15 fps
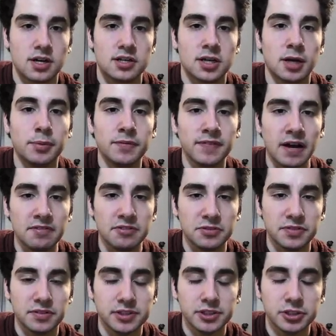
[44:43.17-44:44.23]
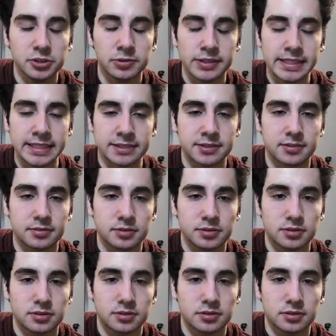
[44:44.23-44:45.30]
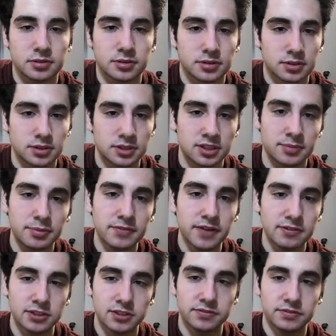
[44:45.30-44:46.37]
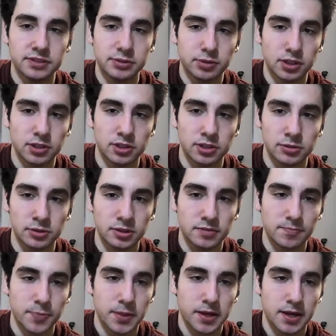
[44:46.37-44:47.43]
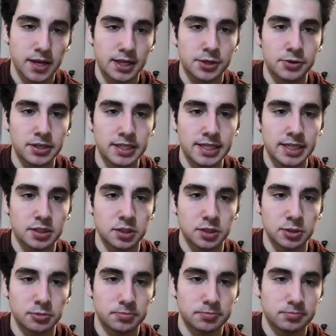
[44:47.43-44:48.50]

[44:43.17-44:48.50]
Number 552, eat. Number 551, glue. You can eat glue.